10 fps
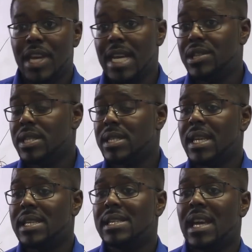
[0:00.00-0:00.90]
Other
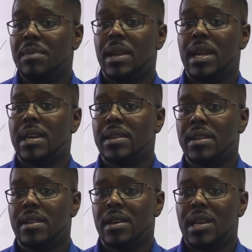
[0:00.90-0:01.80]
changes set to take
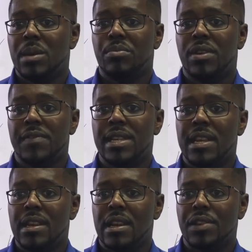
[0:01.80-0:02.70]
place.
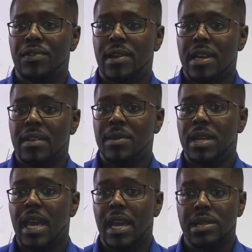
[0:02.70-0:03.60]
Privacy and Electronic
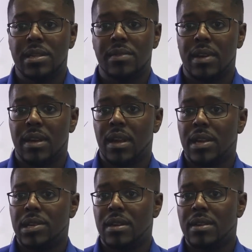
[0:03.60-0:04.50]
Communications
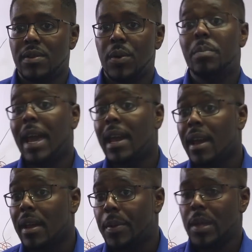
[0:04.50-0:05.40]
Regulation, or
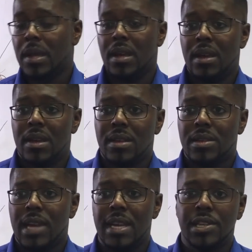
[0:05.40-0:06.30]
PECA,
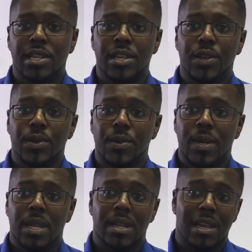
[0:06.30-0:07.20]
changing
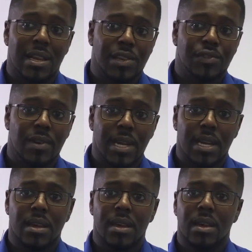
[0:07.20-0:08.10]
to the
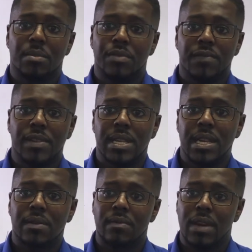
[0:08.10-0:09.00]
Electronic
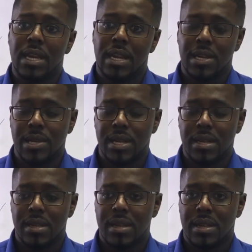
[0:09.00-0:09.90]
Privacy
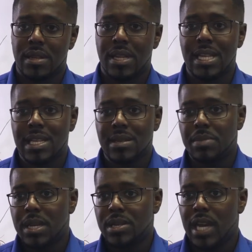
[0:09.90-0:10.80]
Regulations. So this
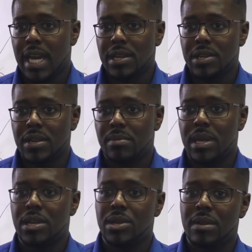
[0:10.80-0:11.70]
is a big change,
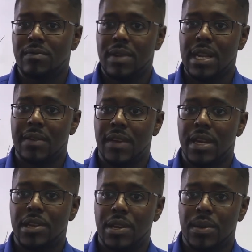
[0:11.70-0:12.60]
but it shouldn't really
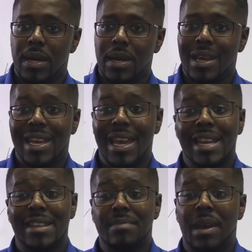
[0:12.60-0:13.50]
affect you.
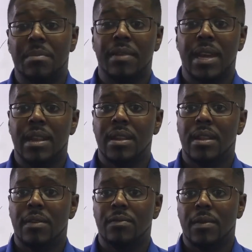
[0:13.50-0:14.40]
Again, it's about
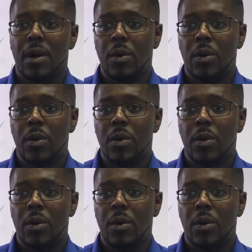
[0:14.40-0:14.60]
bringing the